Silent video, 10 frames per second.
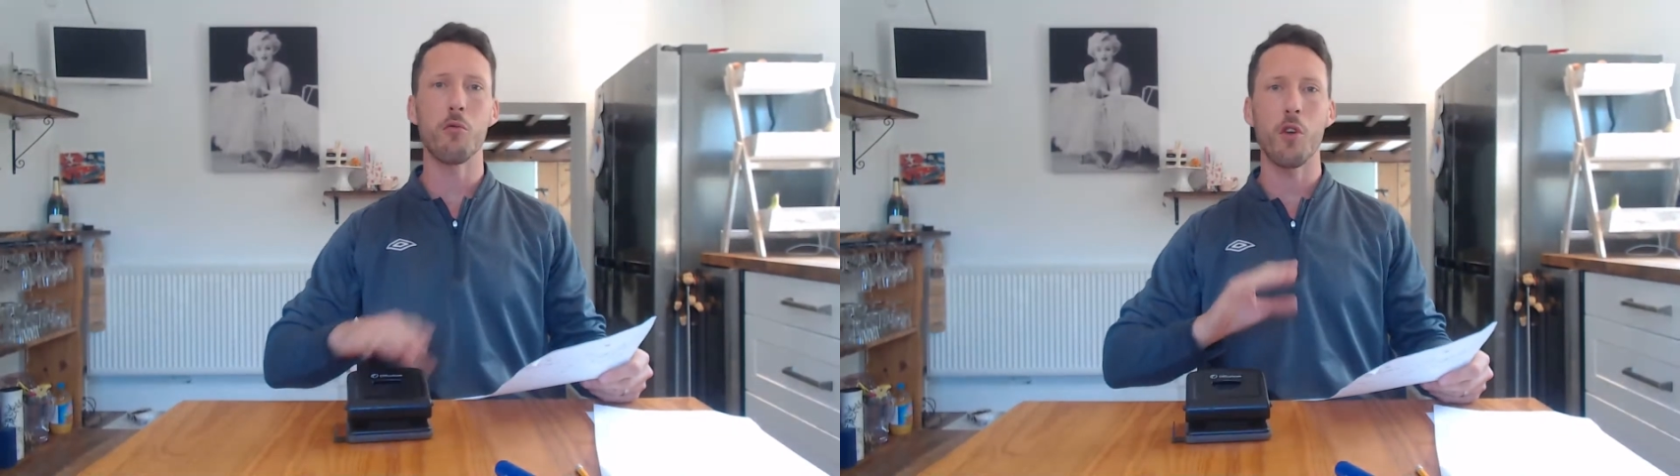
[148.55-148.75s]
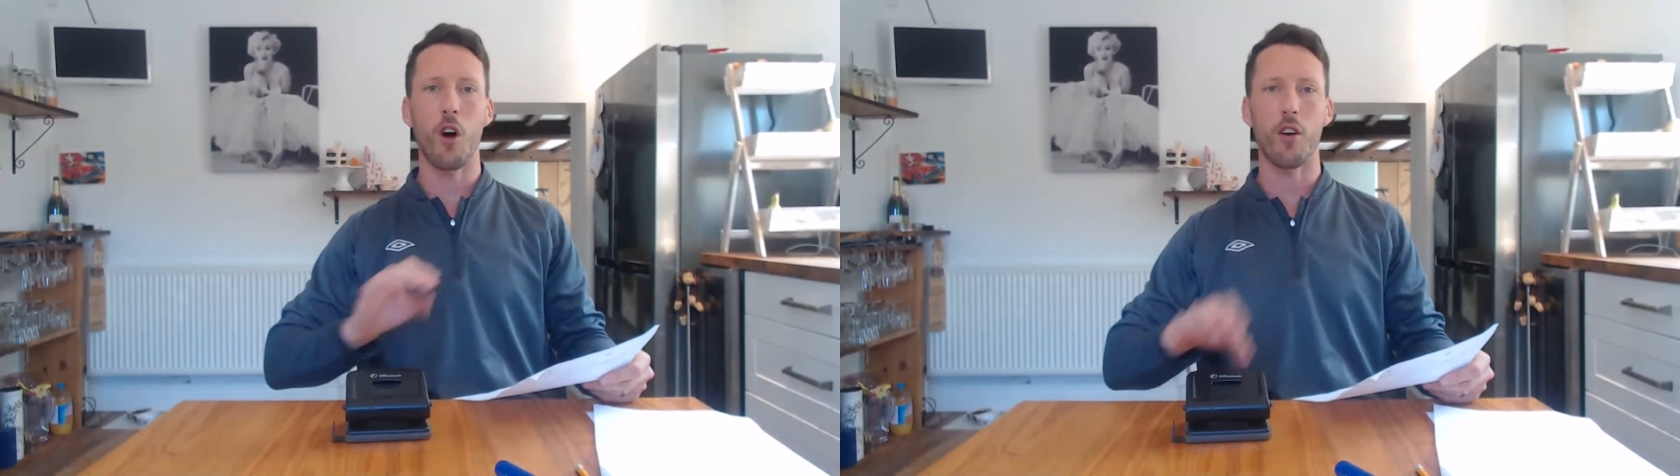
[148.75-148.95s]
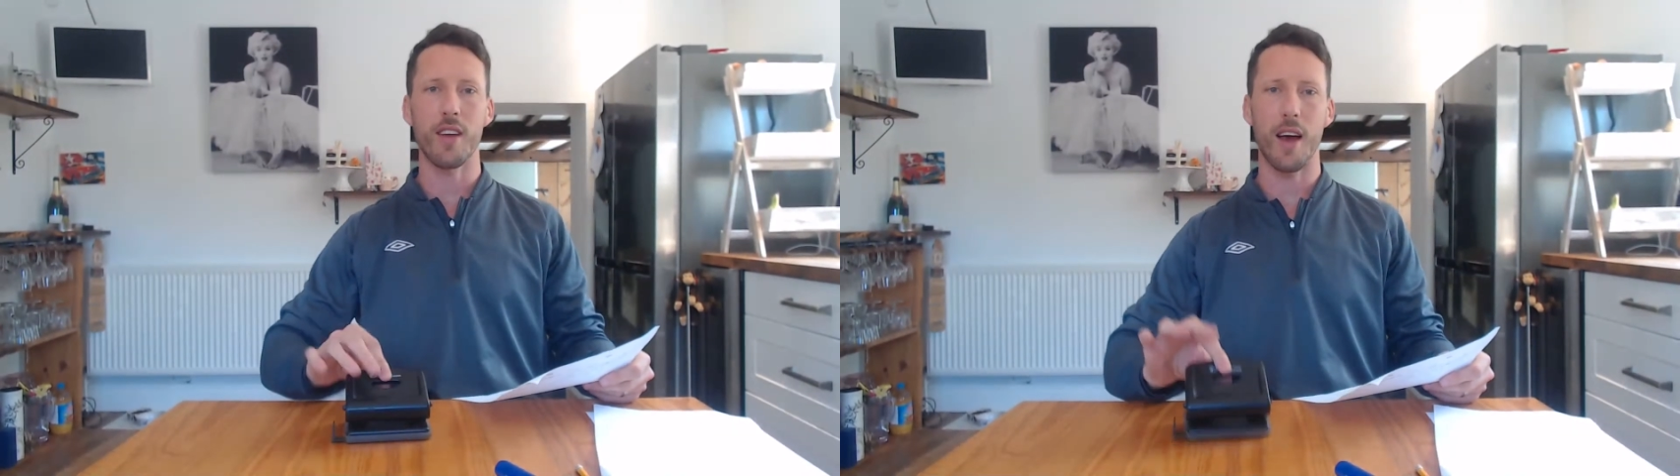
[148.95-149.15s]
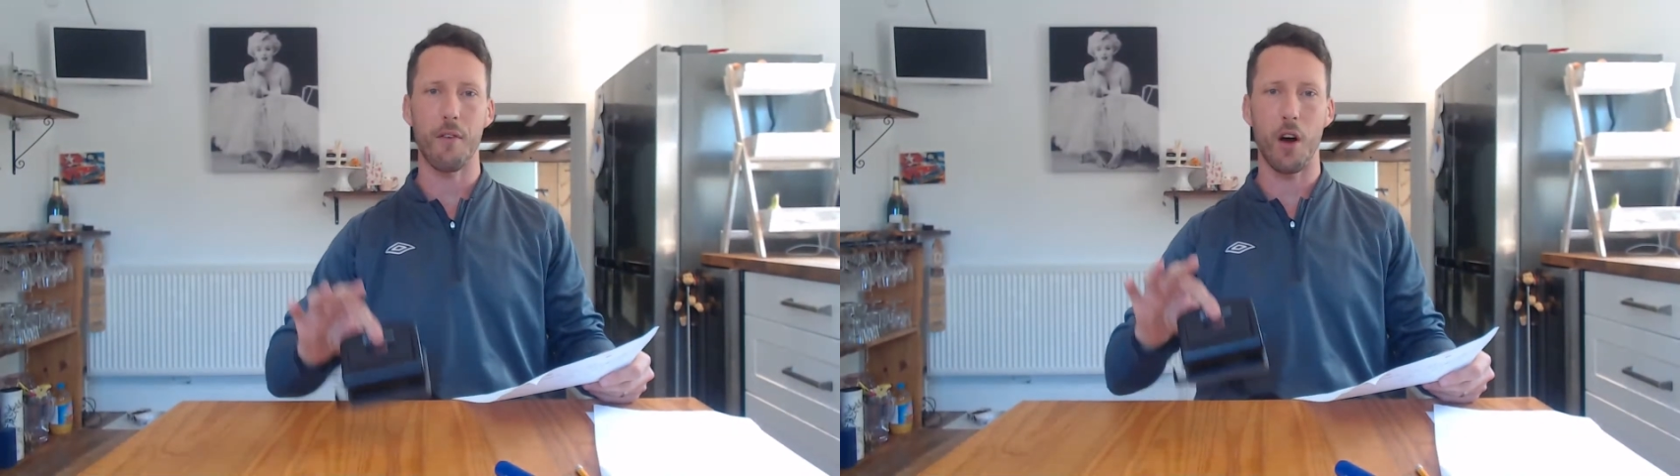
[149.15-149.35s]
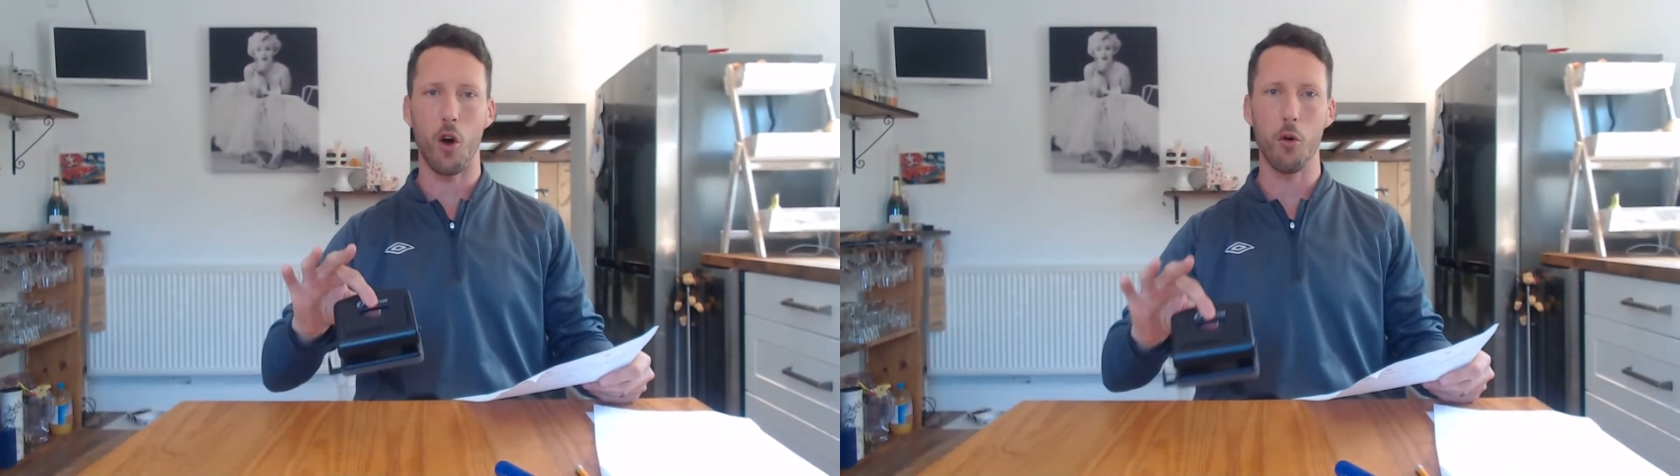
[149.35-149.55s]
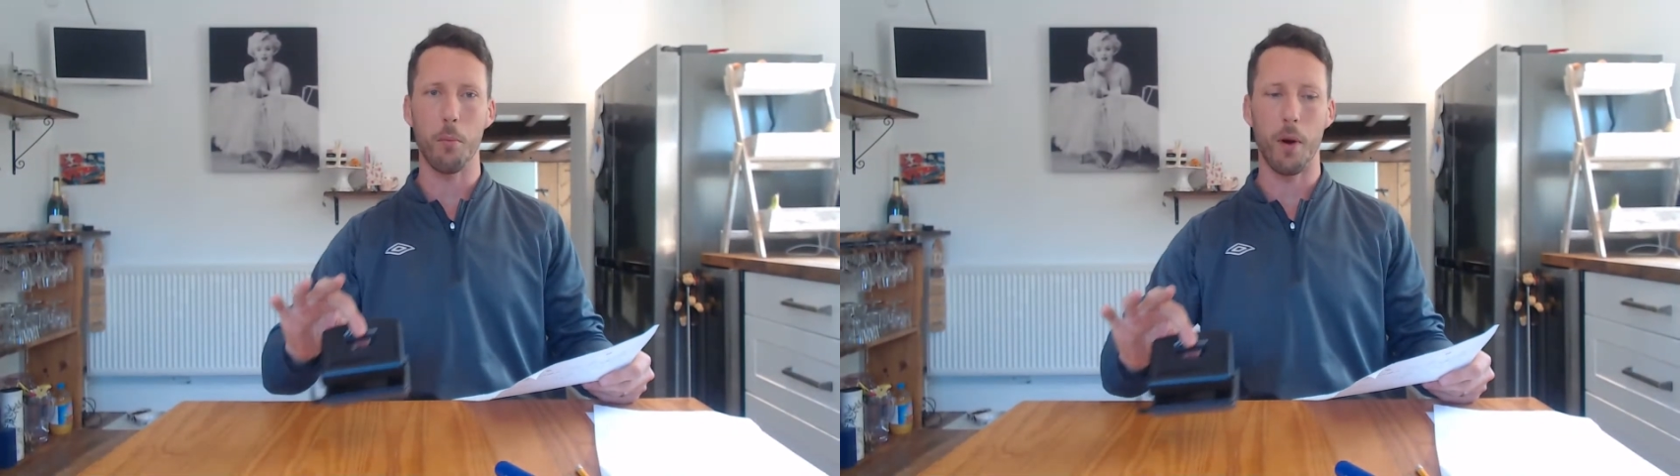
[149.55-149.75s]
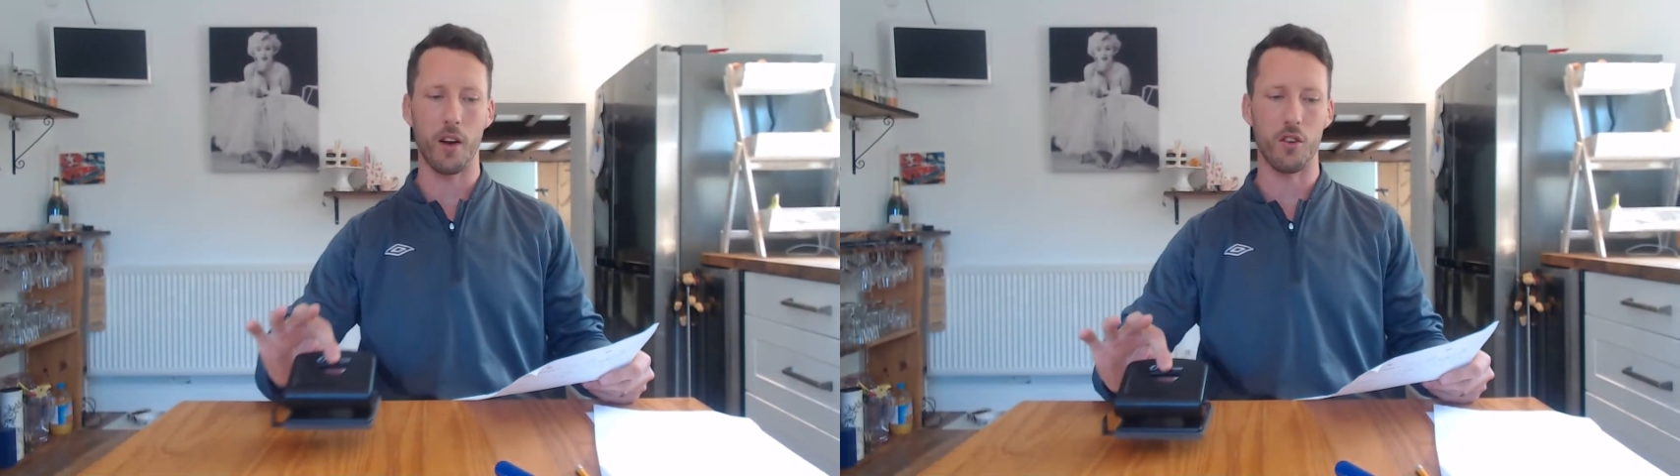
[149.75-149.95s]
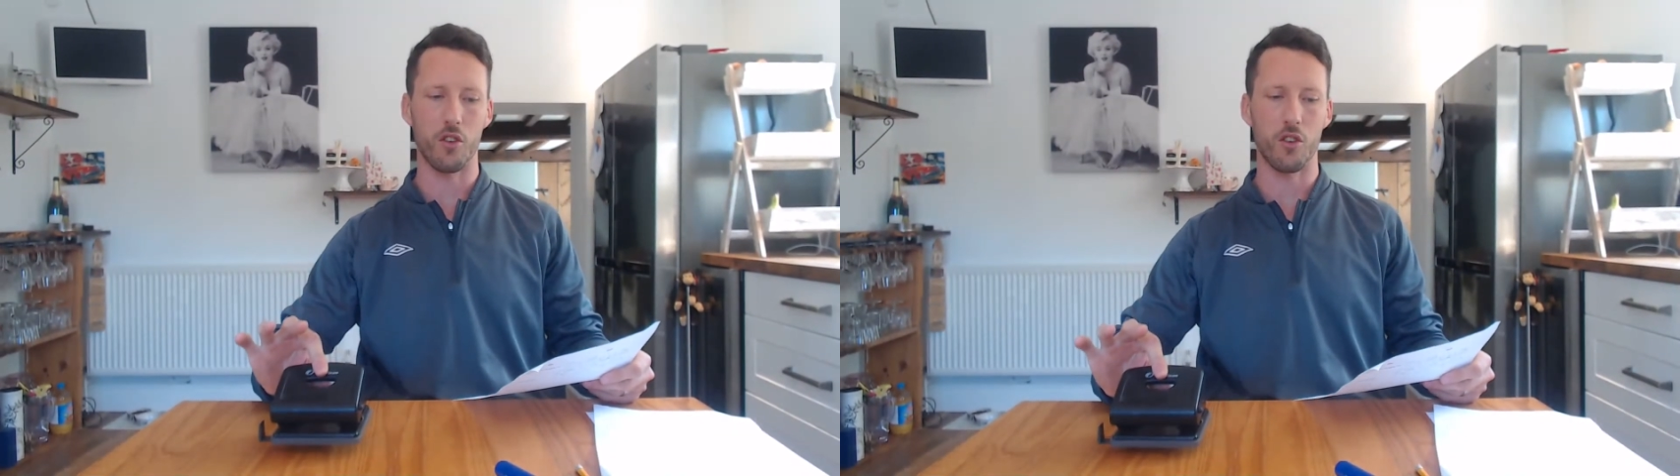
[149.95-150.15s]
not have a hole
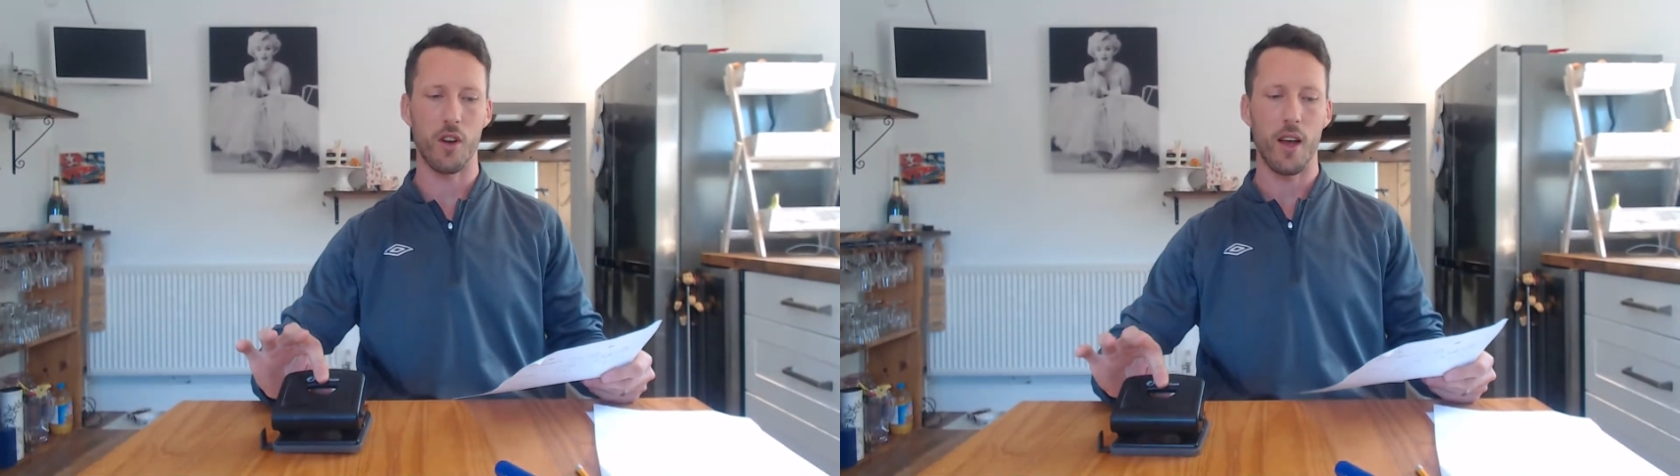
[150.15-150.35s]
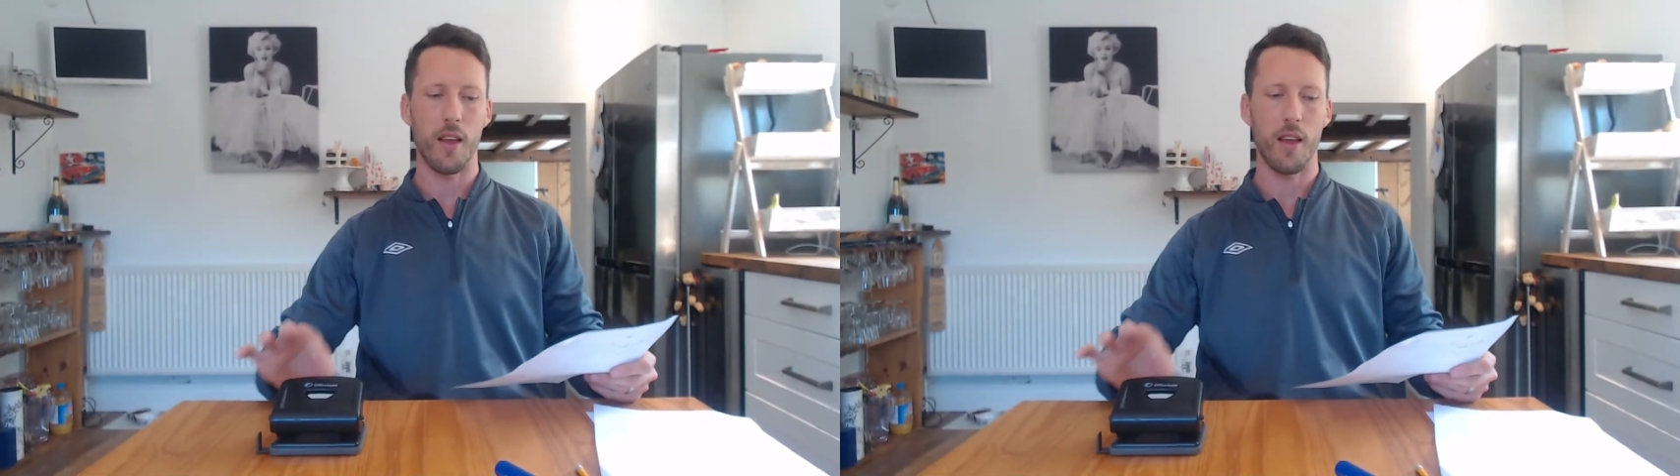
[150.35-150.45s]
punch,